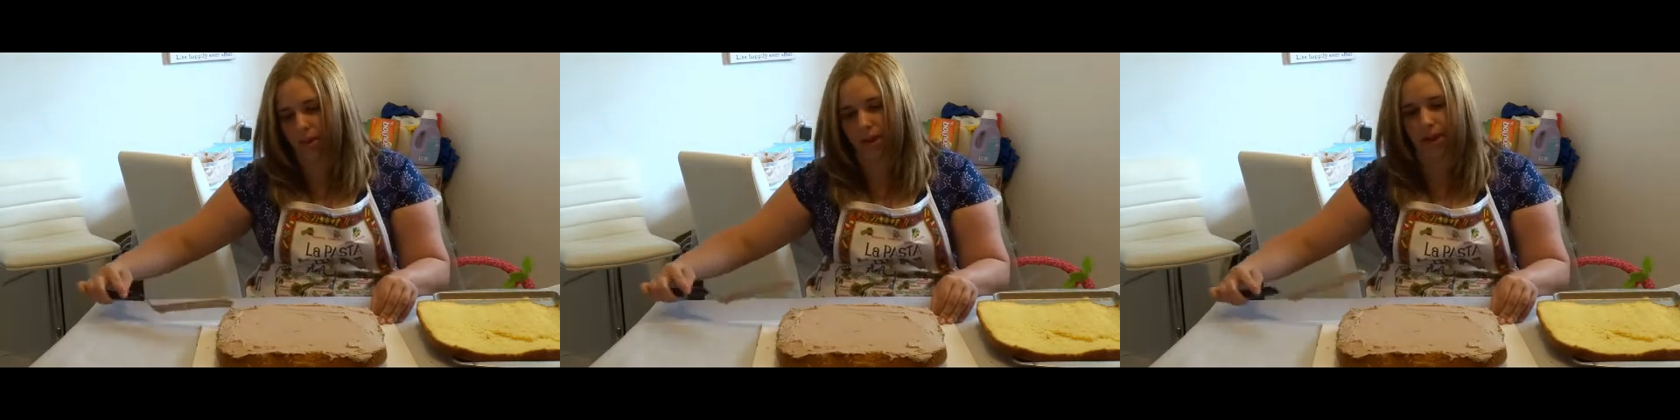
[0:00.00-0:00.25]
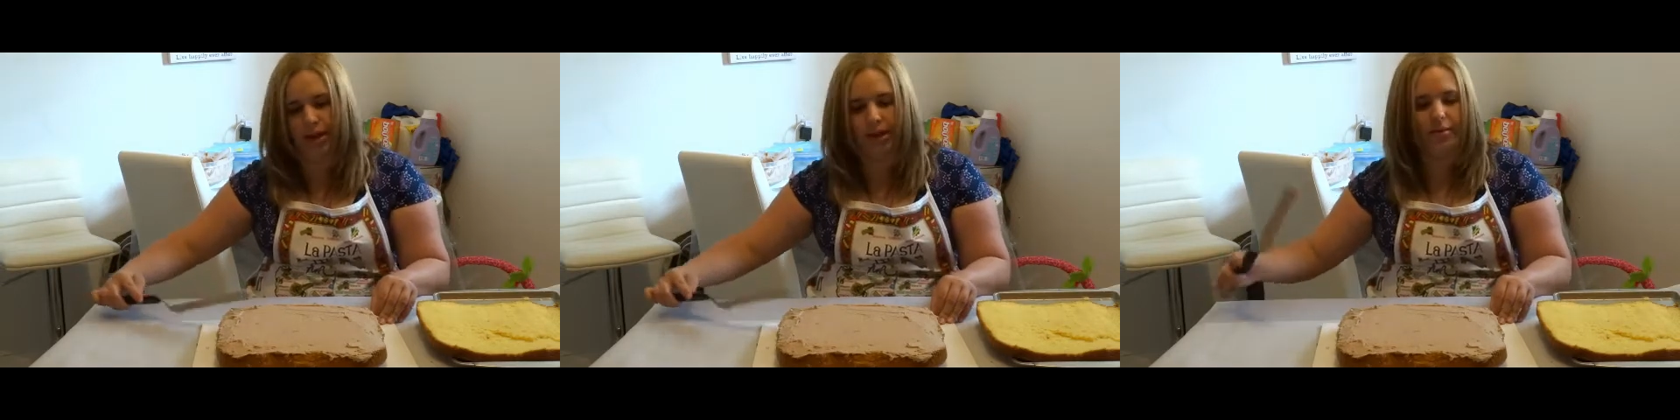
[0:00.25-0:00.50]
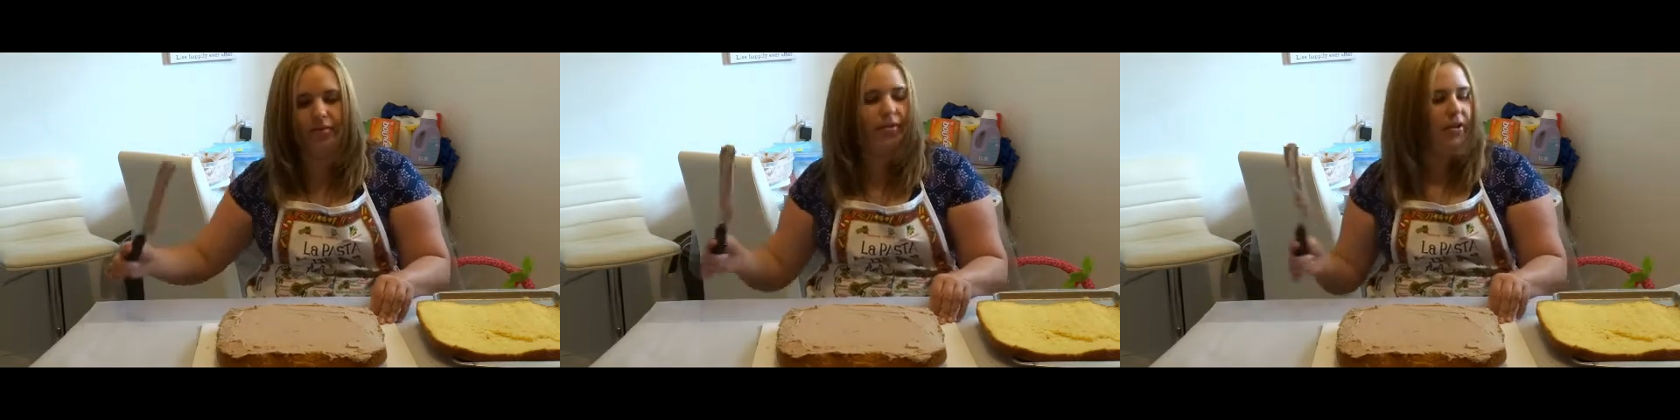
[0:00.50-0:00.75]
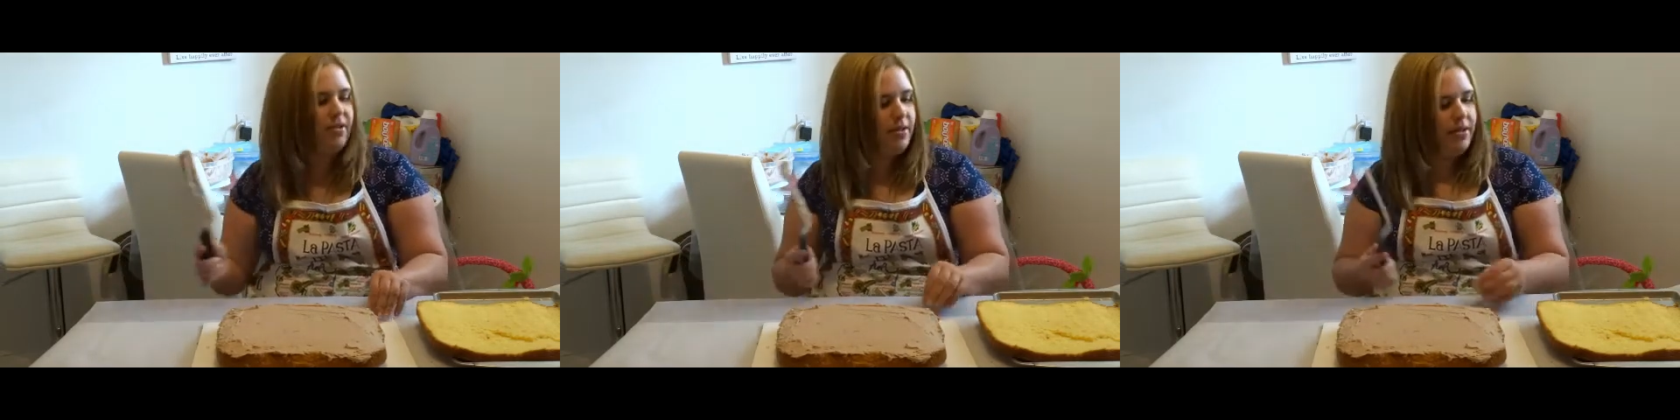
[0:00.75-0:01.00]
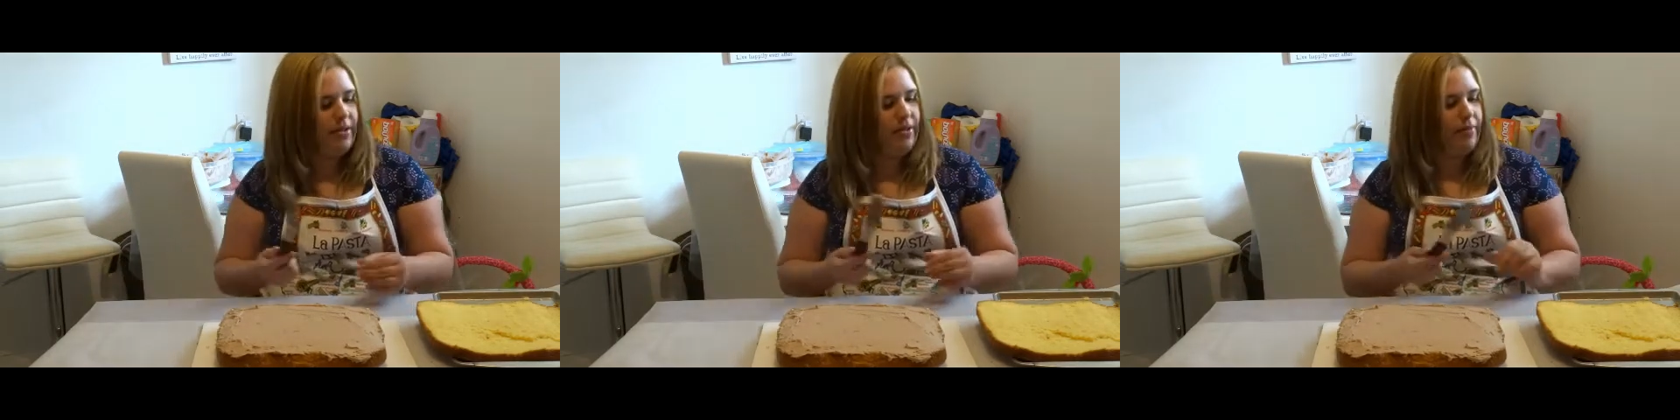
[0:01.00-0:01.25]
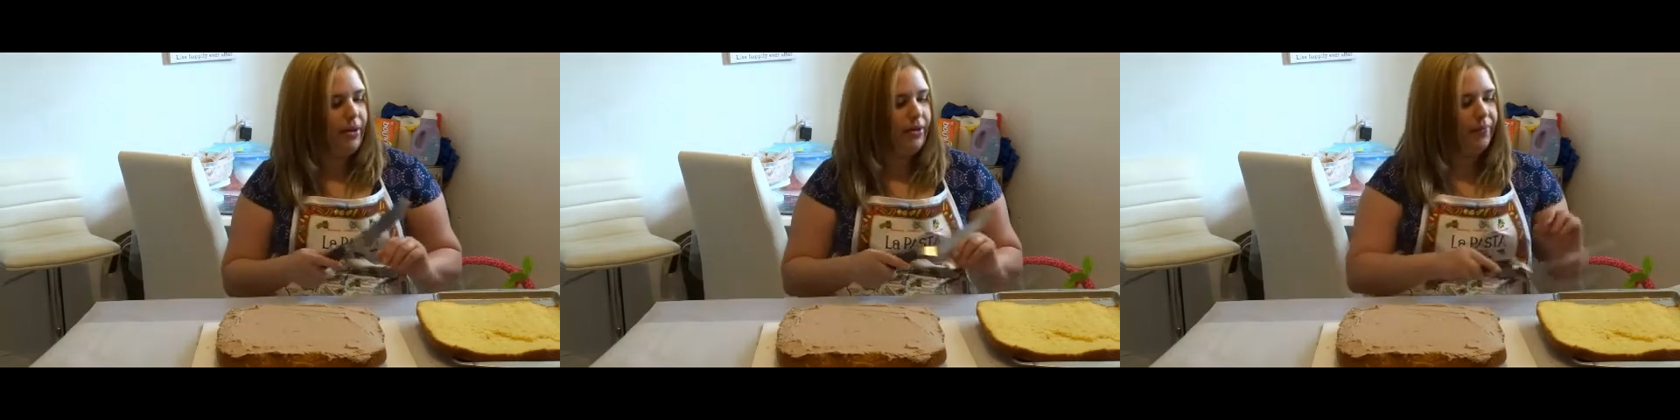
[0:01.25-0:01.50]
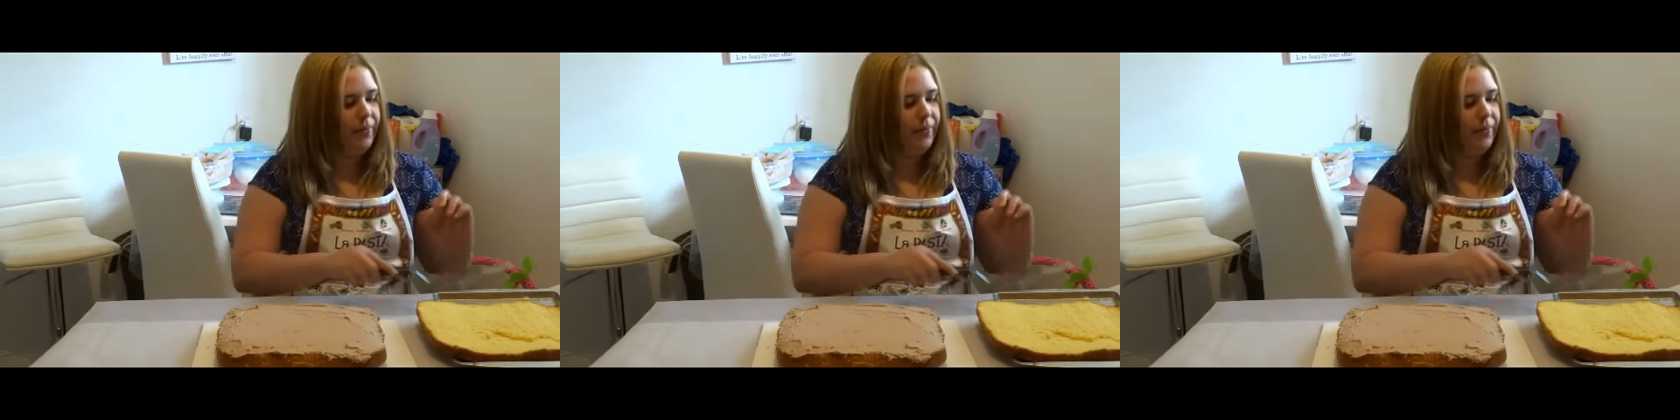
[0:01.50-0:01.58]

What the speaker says: cake is frosted in the middle.